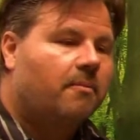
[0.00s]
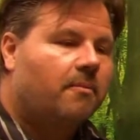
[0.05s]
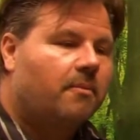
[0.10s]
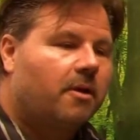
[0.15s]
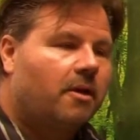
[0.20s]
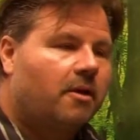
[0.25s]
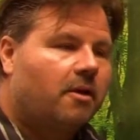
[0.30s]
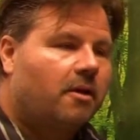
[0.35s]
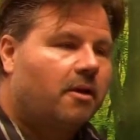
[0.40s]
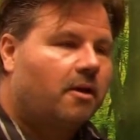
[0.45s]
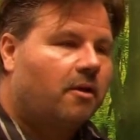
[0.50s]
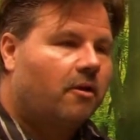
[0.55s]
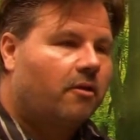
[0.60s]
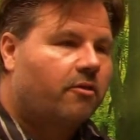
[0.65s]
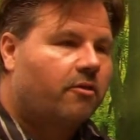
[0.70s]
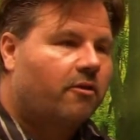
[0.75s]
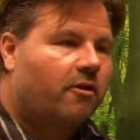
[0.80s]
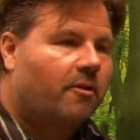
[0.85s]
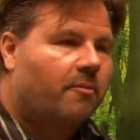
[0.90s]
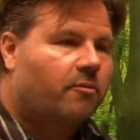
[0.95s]
it
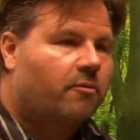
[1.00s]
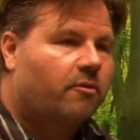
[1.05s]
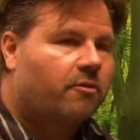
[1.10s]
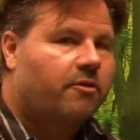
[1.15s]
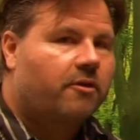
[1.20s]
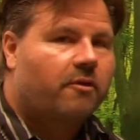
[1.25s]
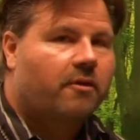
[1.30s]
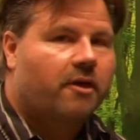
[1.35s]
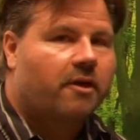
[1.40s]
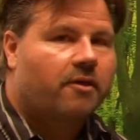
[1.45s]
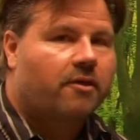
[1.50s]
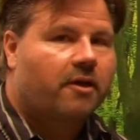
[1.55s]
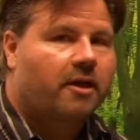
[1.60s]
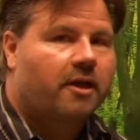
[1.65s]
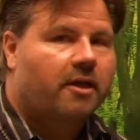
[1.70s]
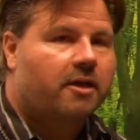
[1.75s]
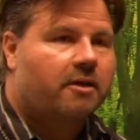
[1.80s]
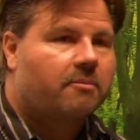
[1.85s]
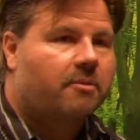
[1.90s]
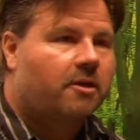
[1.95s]
also helps with their
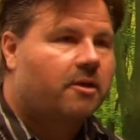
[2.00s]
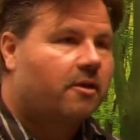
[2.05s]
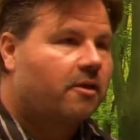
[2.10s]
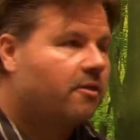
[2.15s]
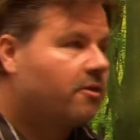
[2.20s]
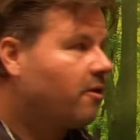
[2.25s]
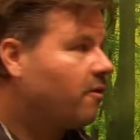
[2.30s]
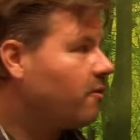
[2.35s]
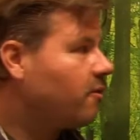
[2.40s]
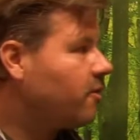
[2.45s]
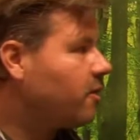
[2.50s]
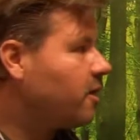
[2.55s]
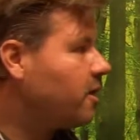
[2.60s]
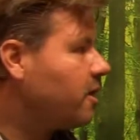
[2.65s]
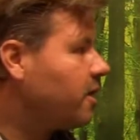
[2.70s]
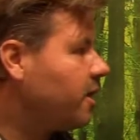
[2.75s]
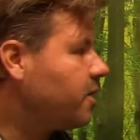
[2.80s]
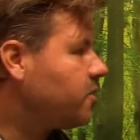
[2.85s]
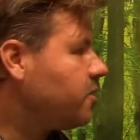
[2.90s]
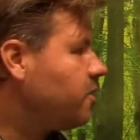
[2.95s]
anxiety because there is a
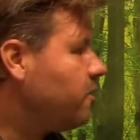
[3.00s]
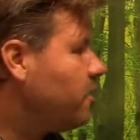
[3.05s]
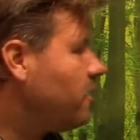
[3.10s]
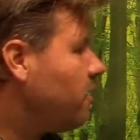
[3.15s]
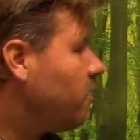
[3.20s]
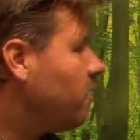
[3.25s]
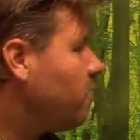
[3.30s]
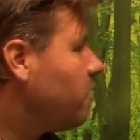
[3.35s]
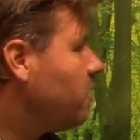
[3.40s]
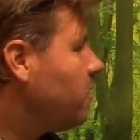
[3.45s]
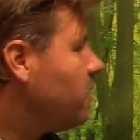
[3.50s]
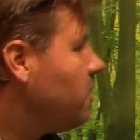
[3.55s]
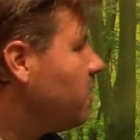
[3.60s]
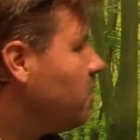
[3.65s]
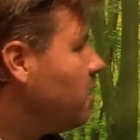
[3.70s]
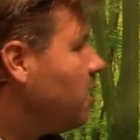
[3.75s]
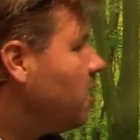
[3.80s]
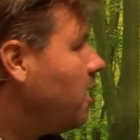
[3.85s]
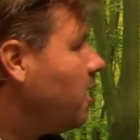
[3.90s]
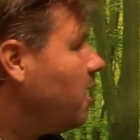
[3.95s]
connection there.
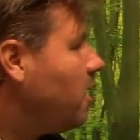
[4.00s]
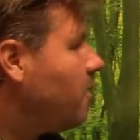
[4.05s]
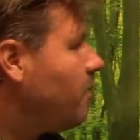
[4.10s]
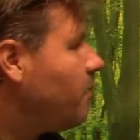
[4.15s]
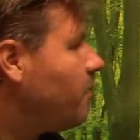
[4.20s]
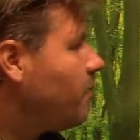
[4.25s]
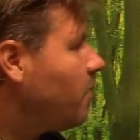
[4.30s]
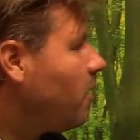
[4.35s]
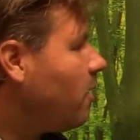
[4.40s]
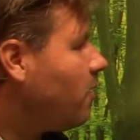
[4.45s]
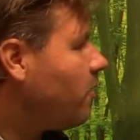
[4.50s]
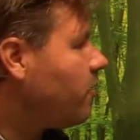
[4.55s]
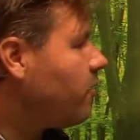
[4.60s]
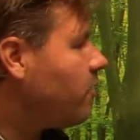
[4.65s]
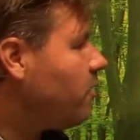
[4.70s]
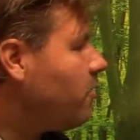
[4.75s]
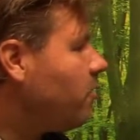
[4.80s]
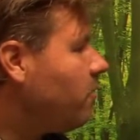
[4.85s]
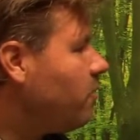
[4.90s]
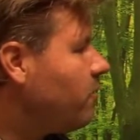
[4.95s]

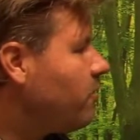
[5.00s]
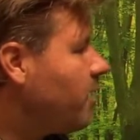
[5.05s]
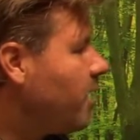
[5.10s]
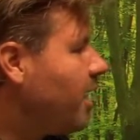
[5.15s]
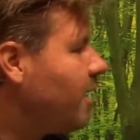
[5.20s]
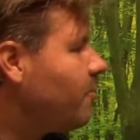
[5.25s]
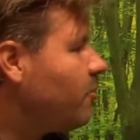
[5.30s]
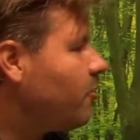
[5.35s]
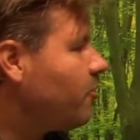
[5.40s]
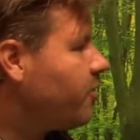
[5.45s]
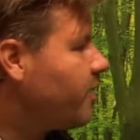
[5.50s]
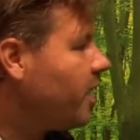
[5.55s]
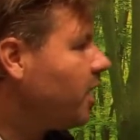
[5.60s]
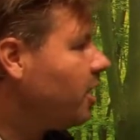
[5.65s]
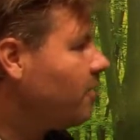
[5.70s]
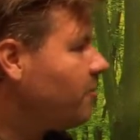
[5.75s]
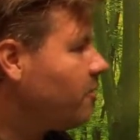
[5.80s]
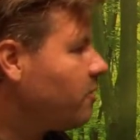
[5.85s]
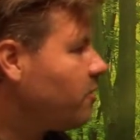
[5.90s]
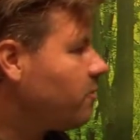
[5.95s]
Also, the
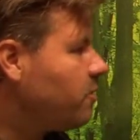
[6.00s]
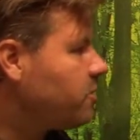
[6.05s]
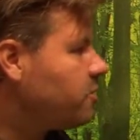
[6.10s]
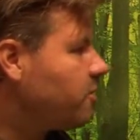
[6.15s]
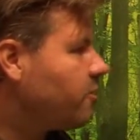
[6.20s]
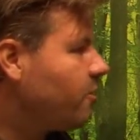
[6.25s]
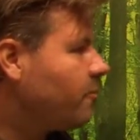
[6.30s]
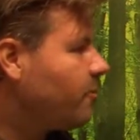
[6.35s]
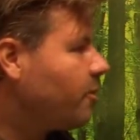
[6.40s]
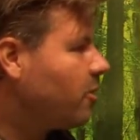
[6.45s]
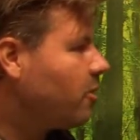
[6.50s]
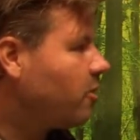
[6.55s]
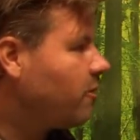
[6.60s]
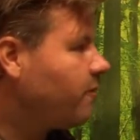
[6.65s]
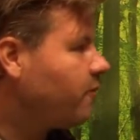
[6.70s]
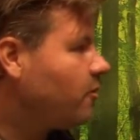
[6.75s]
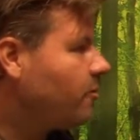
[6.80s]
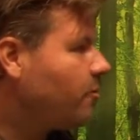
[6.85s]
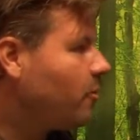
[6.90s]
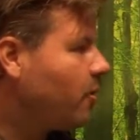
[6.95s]
hypothalamus, which is a part
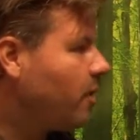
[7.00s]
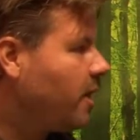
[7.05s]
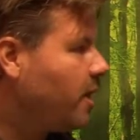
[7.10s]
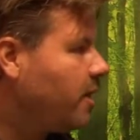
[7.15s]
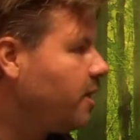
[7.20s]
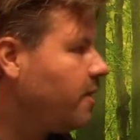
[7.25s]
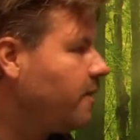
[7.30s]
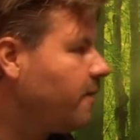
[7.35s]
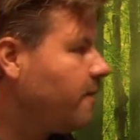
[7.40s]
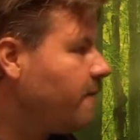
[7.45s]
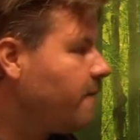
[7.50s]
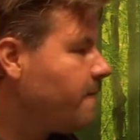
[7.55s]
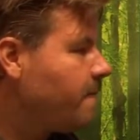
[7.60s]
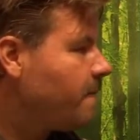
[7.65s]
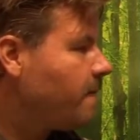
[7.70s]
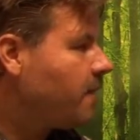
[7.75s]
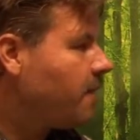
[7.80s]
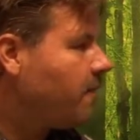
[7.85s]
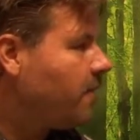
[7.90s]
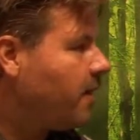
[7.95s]
of your brain
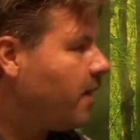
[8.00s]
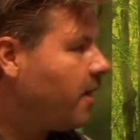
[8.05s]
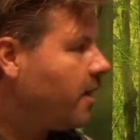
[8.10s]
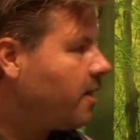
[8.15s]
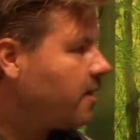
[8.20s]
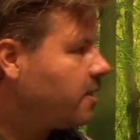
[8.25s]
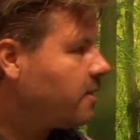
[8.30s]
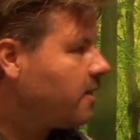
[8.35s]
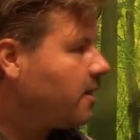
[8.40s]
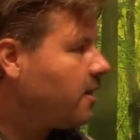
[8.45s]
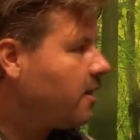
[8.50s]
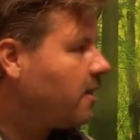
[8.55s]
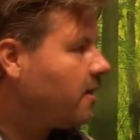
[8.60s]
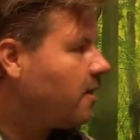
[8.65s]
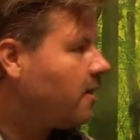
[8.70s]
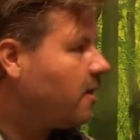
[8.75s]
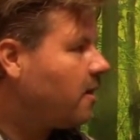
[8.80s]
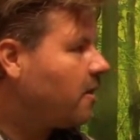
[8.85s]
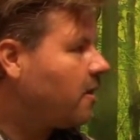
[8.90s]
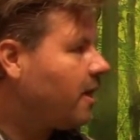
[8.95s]
that
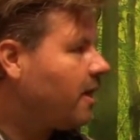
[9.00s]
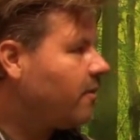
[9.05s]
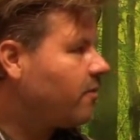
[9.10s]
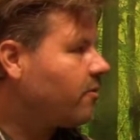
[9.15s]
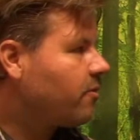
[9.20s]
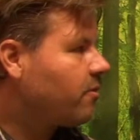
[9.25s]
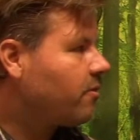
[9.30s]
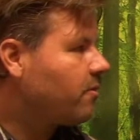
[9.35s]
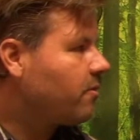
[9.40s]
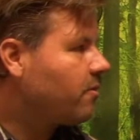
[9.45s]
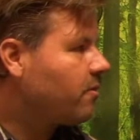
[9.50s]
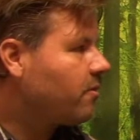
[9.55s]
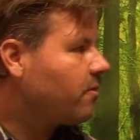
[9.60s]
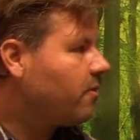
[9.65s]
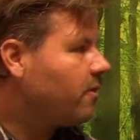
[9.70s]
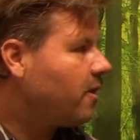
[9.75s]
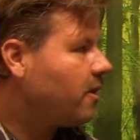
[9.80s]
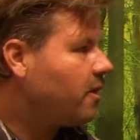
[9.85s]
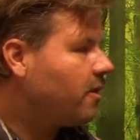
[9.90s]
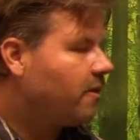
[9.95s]
allows
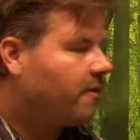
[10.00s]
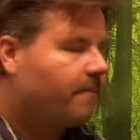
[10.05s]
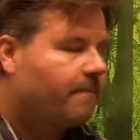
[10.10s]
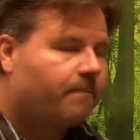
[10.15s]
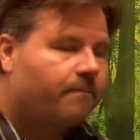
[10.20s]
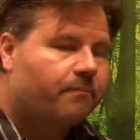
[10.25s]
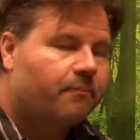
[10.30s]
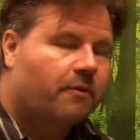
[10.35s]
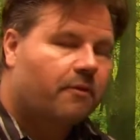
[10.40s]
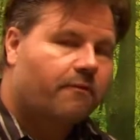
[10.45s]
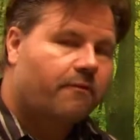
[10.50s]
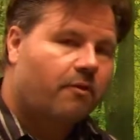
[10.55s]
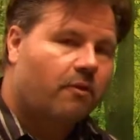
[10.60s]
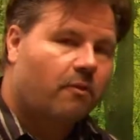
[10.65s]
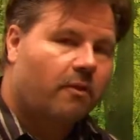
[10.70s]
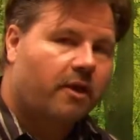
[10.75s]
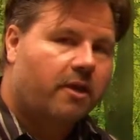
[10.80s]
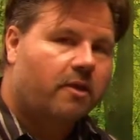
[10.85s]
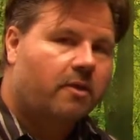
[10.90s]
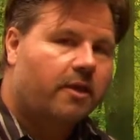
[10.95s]
for the
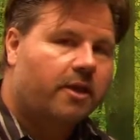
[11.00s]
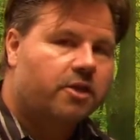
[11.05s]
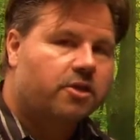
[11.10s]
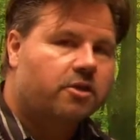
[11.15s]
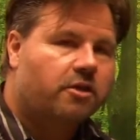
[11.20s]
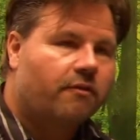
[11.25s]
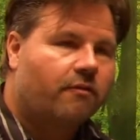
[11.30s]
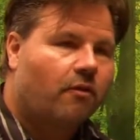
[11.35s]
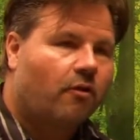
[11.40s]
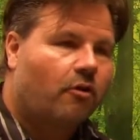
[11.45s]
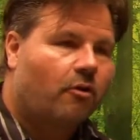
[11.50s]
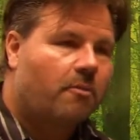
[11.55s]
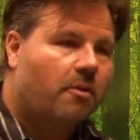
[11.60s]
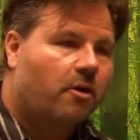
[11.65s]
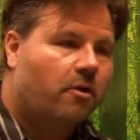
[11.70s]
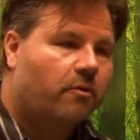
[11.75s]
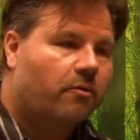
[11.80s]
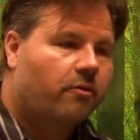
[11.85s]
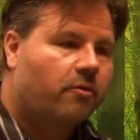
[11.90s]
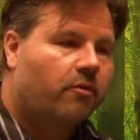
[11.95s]
regulation of
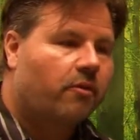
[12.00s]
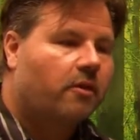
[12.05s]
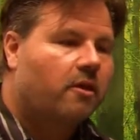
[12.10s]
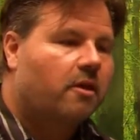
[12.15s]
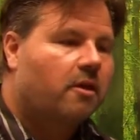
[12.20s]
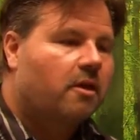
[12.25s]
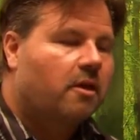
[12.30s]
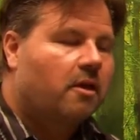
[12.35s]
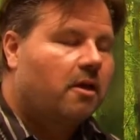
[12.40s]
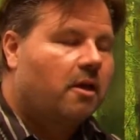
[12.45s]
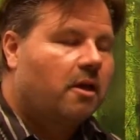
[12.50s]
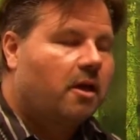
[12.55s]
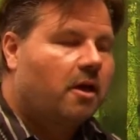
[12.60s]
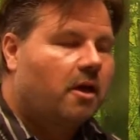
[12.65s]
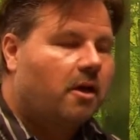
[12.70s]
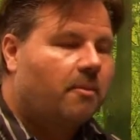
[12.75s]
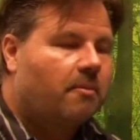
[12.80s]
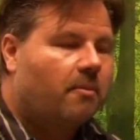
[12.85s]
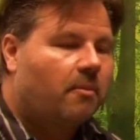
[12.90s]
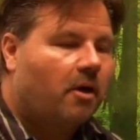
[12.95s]
hormones,
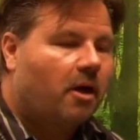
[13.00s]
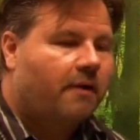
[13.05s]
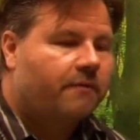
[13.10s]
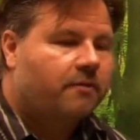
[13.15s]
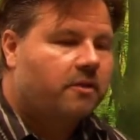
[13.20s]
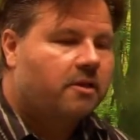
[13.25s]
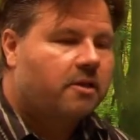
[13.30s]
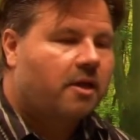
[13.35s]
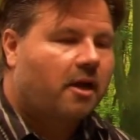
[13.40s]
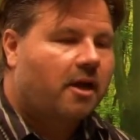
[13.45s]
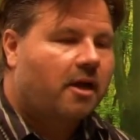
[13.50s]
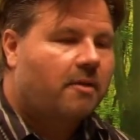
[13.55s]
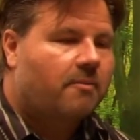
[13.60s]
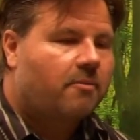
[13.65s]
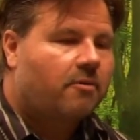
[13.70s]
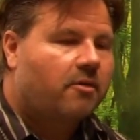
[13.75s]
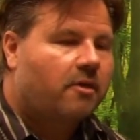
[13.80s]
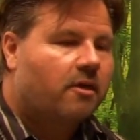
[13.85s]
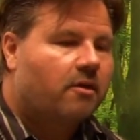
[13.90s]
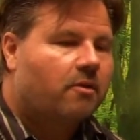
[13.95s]

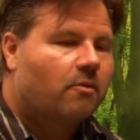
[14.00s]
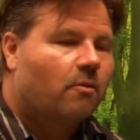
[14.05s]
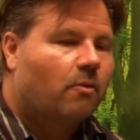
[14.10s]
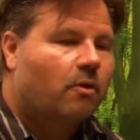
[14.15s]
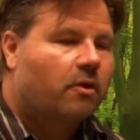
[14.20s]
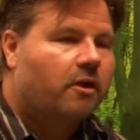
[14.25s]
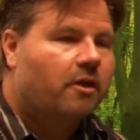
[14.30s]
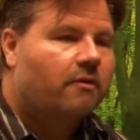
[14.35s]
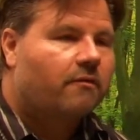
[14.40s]
oftentimes isn't working